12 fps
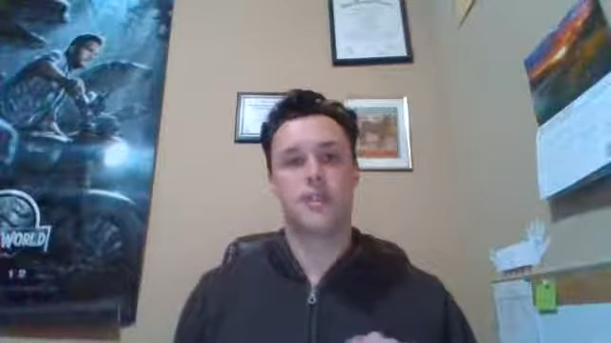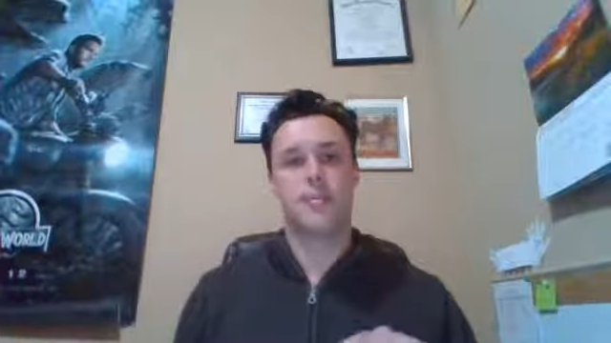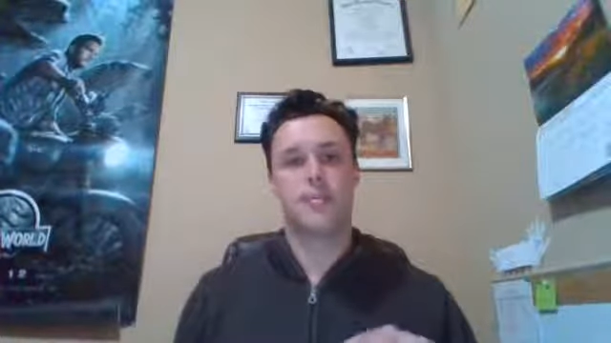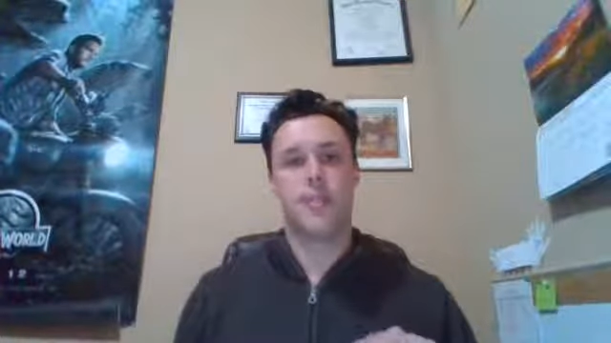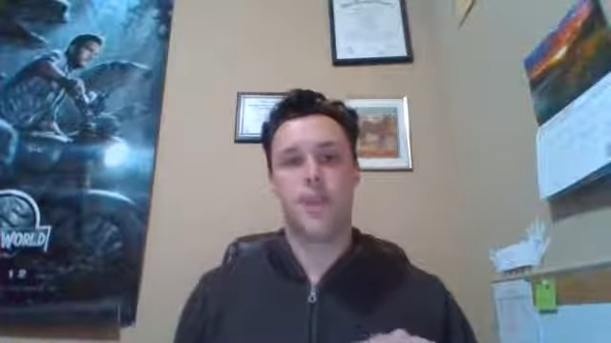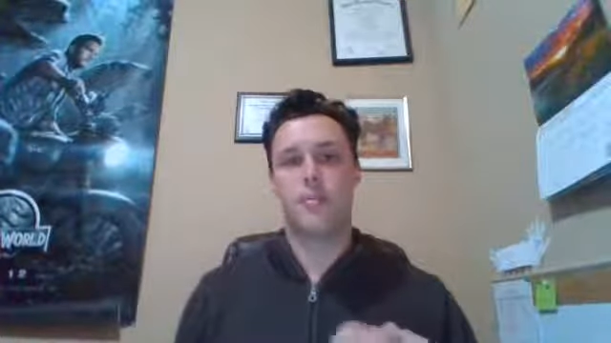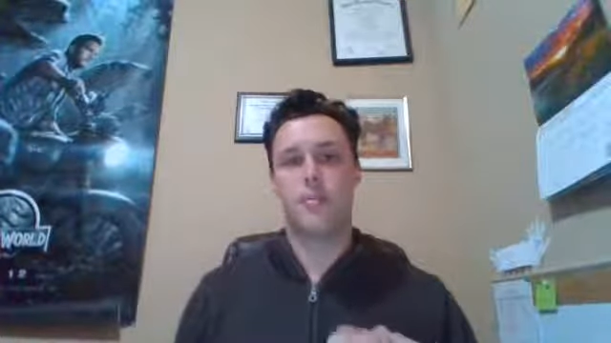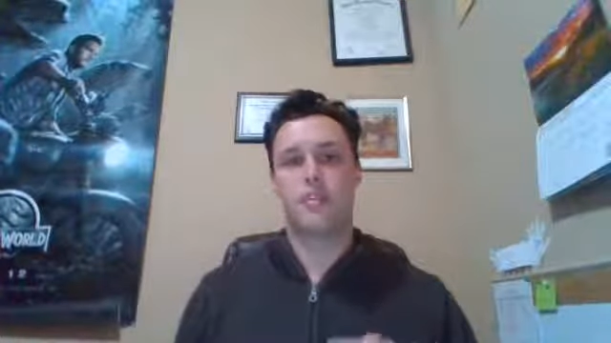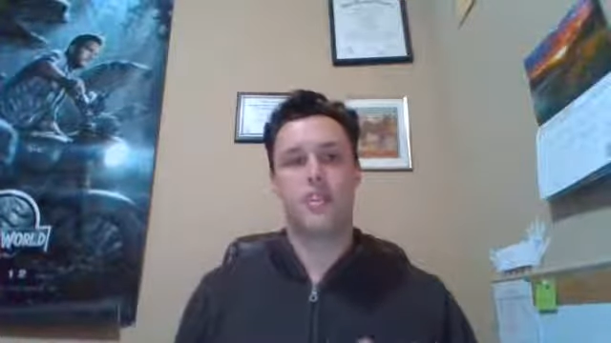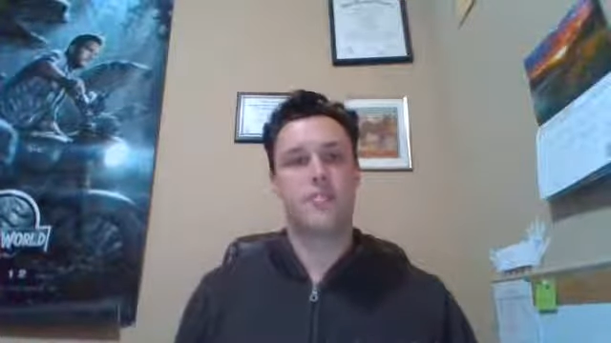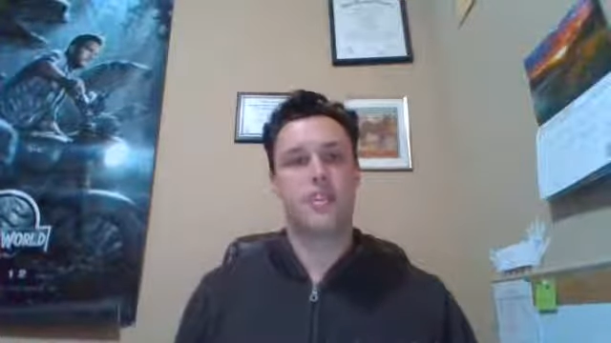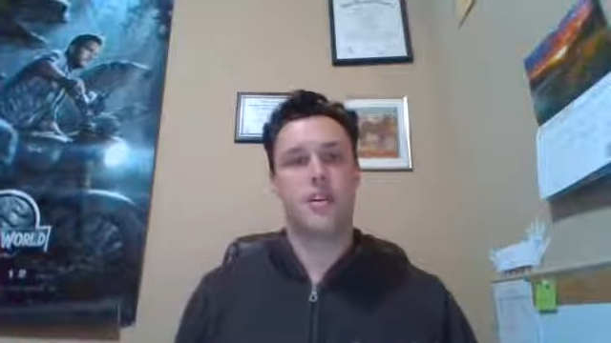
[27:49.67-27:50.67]
Look, maybe
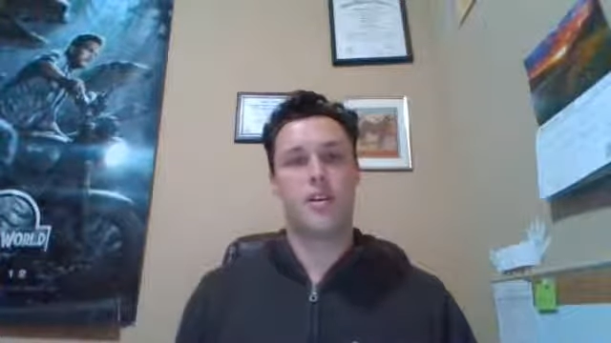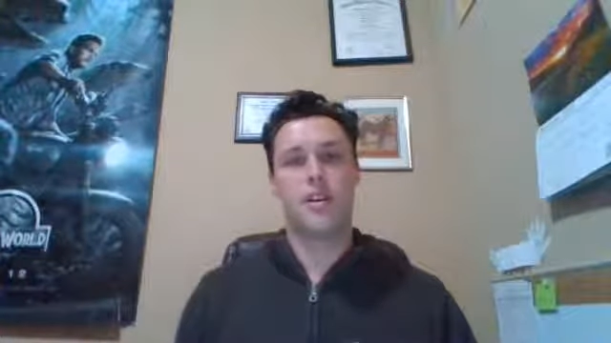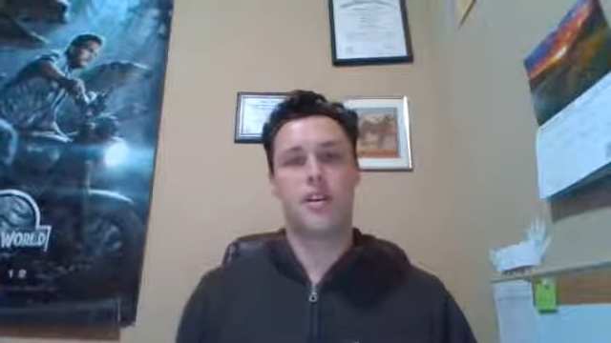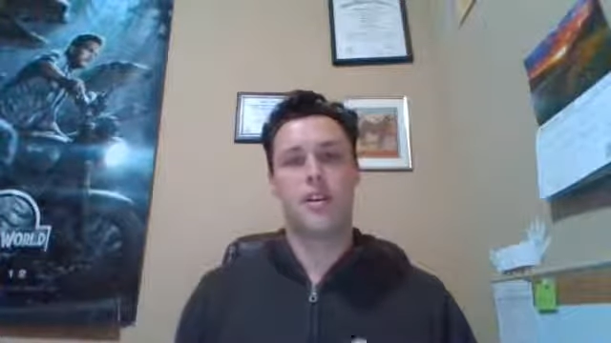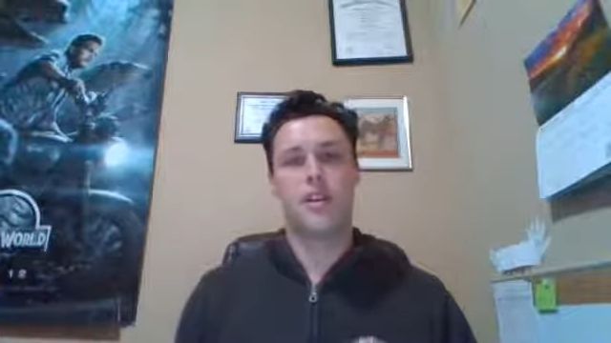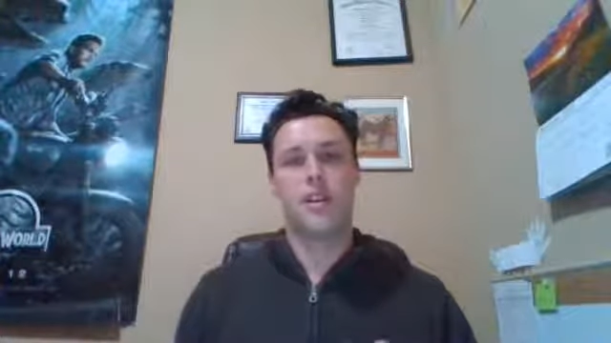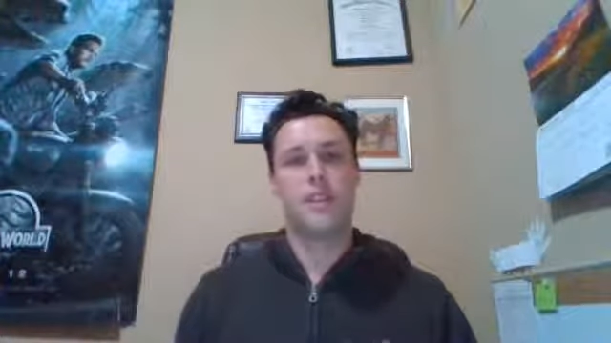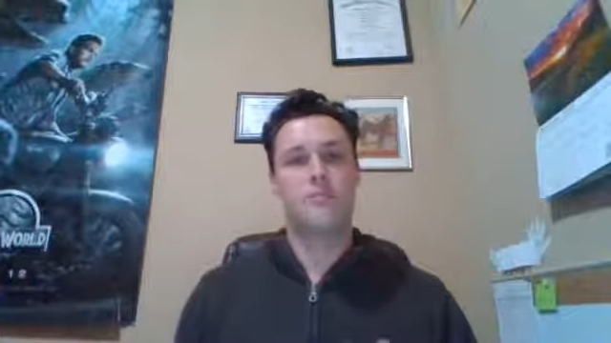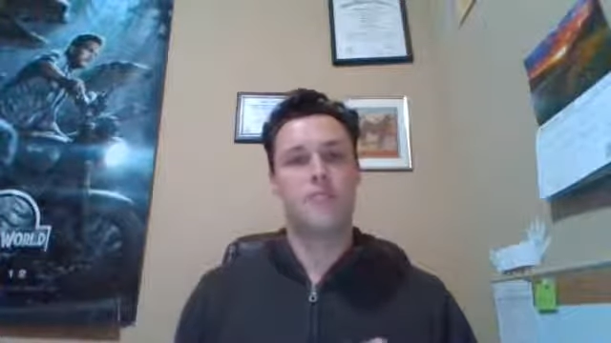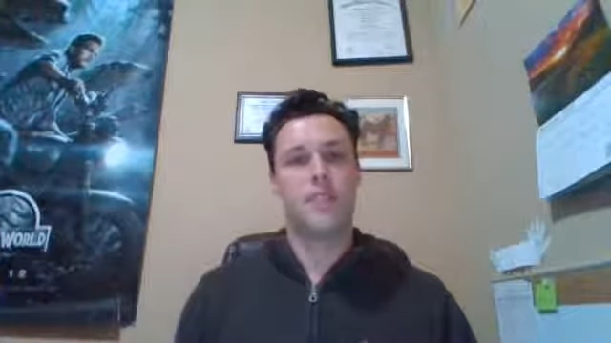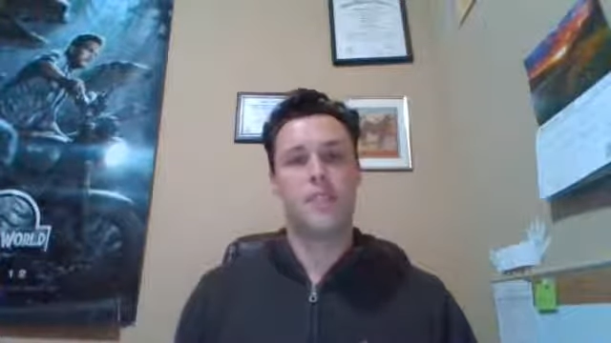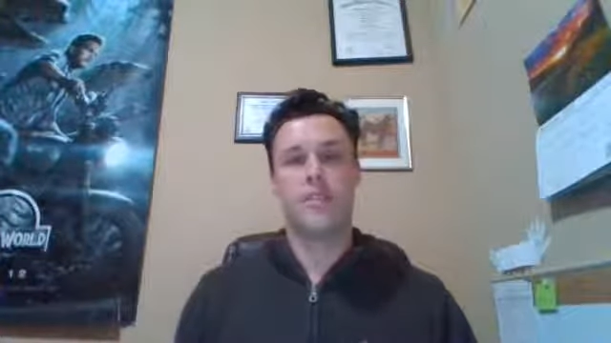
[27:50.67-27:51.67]
it's going to be hard,
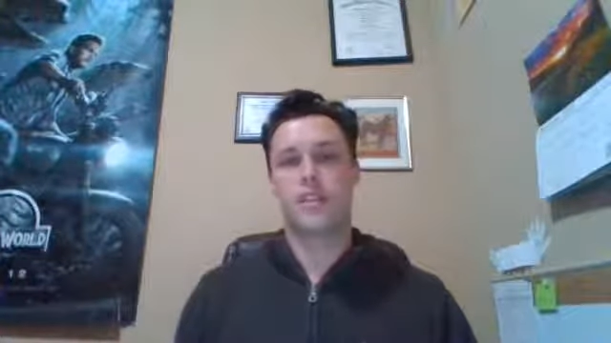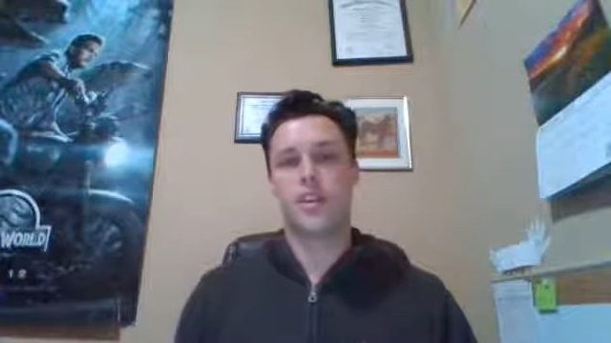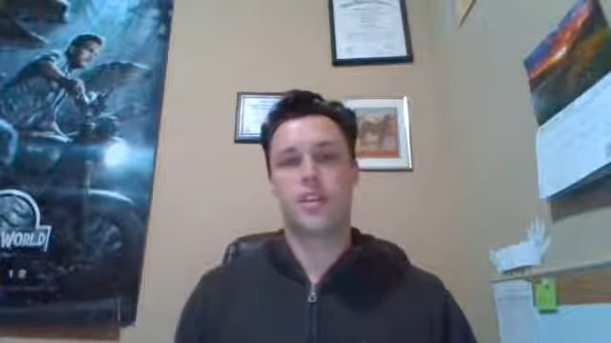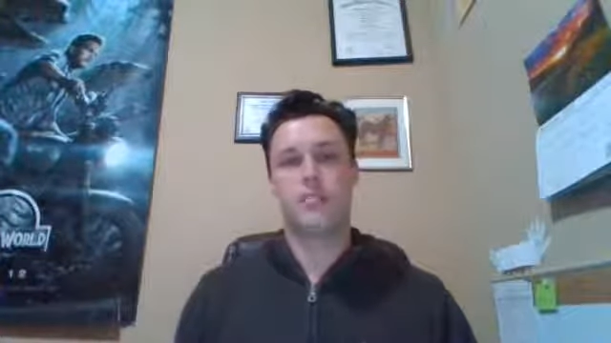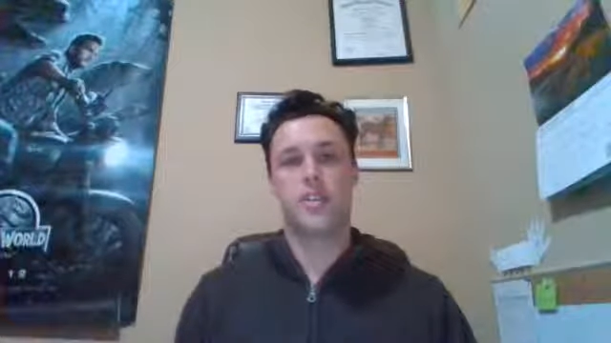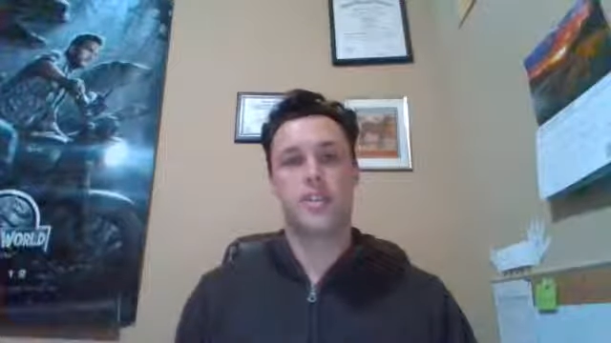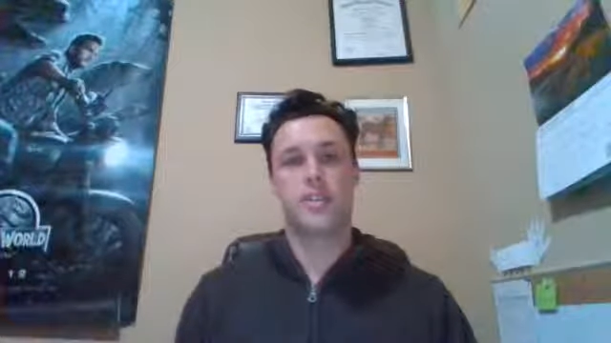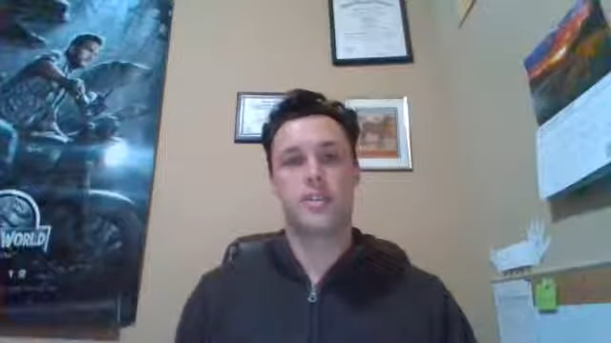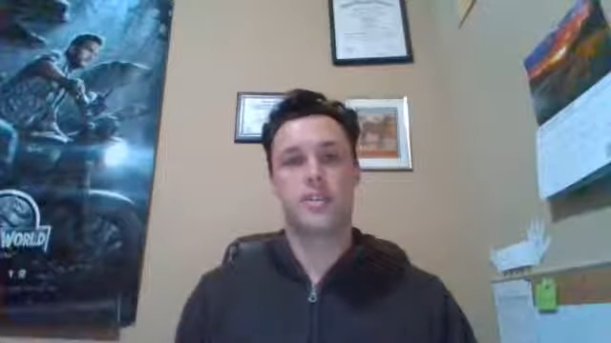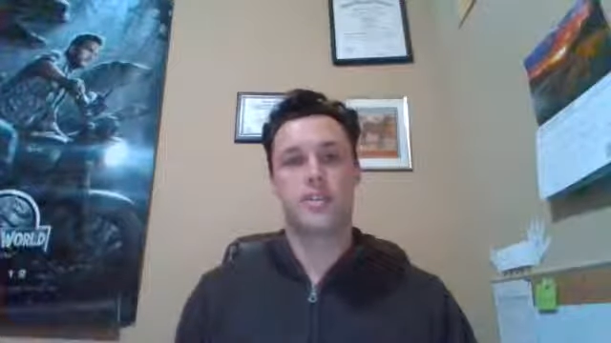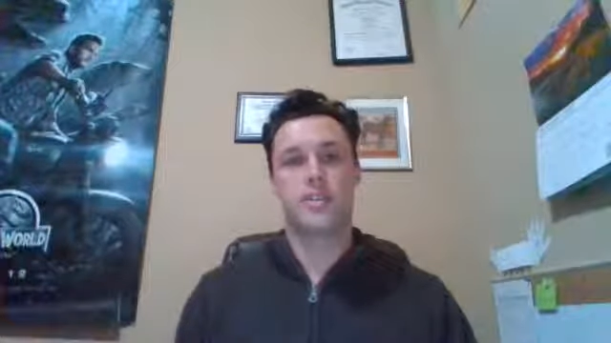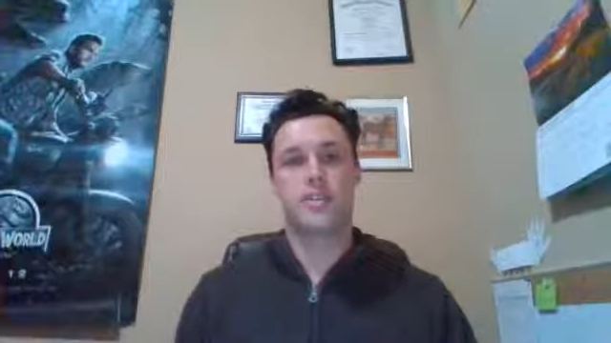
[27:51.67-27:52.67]
maybe it's going to be
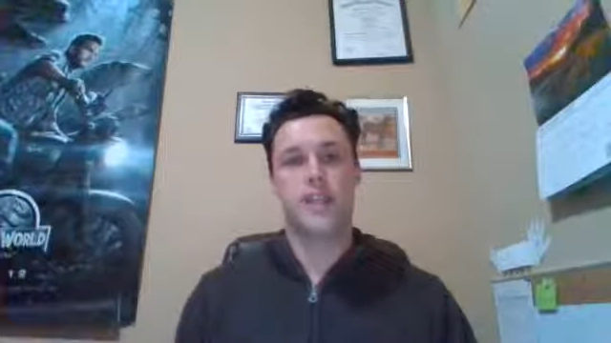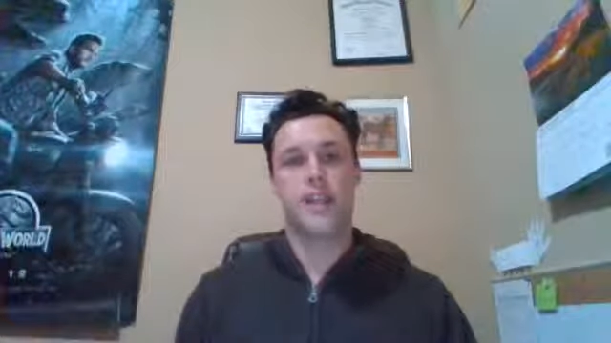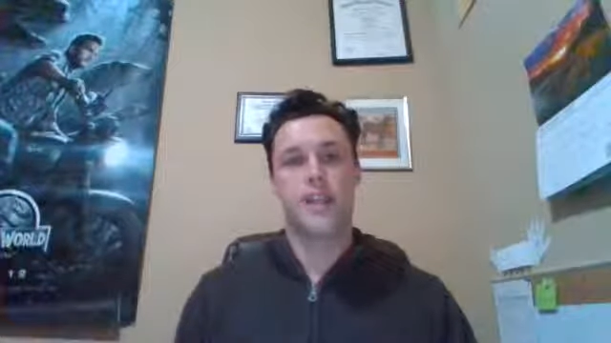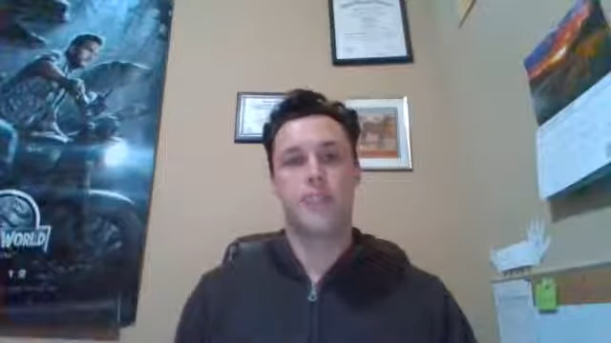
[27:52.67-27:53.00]
difficult,